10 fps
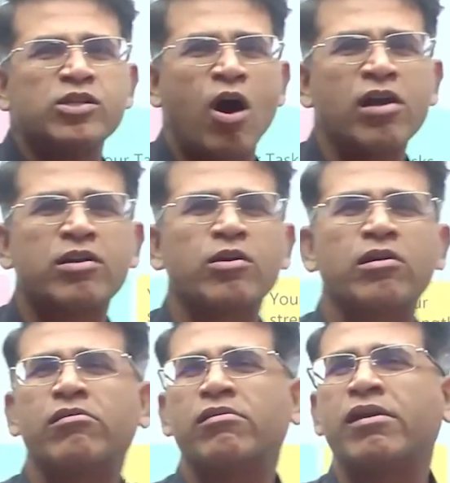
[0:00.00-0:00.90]
not
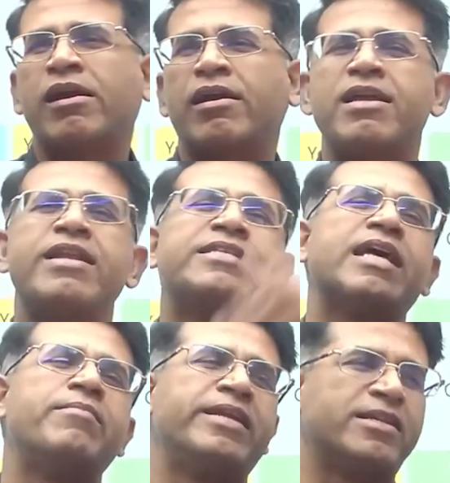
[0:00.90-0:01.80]
clear
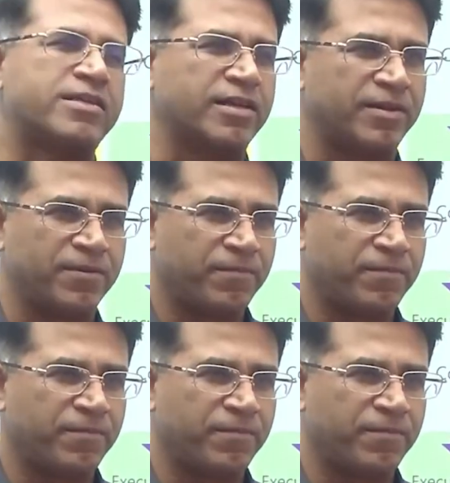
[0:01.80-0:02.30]
examination.